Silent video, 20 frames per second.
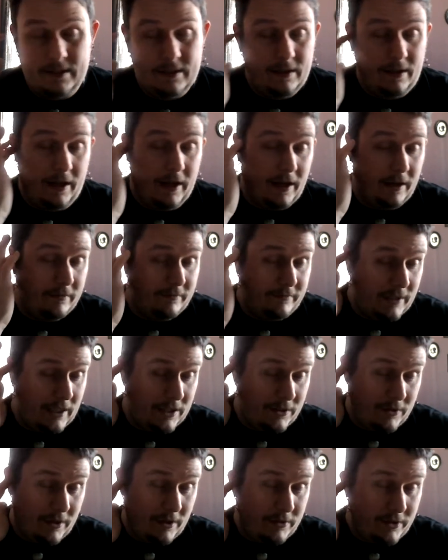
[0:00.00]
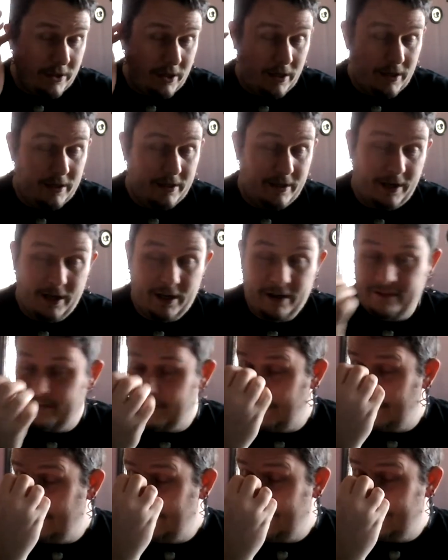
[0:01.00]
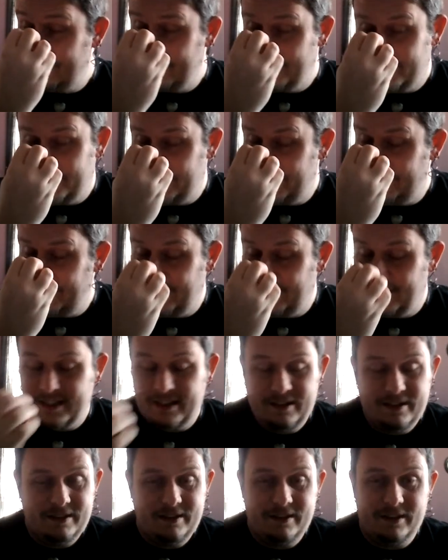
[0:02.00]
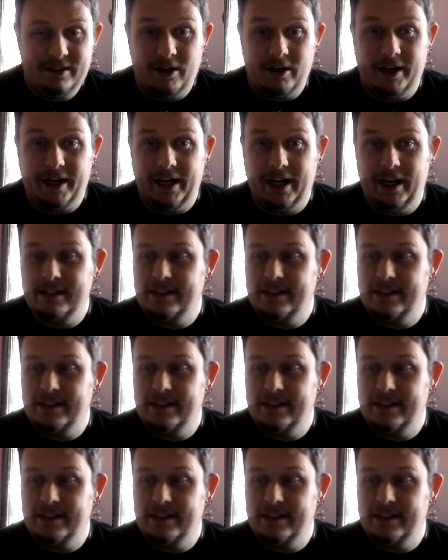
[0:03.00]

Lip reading: Yeah, that's what I was trying to think of. Jeez. Sorry guys.